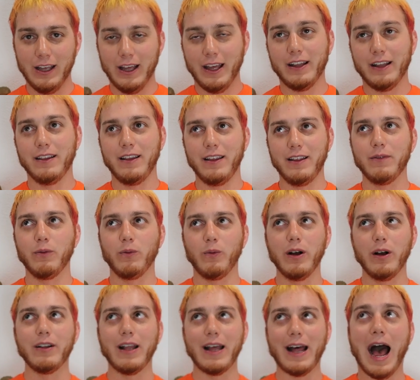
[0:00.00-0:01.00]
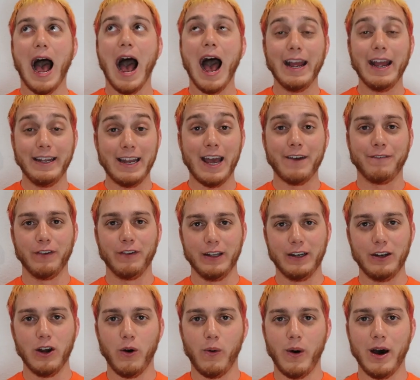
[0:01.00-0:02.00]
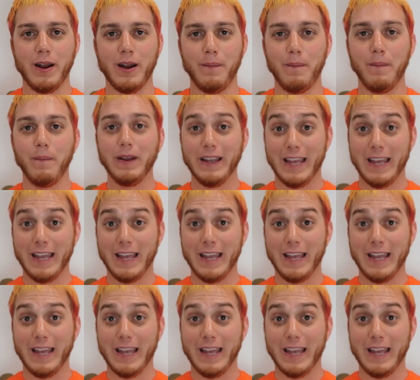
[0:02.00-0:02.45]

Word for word: It, well, I definitely don't want to